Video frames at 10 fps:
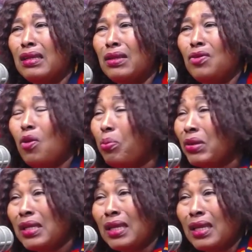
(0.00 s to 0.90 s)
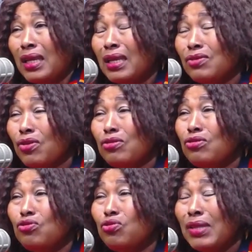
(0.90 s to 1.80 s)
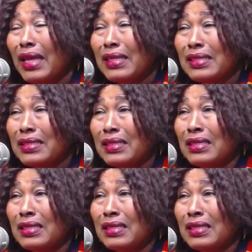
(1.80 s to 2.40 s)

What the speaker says: Nobody is going to do that.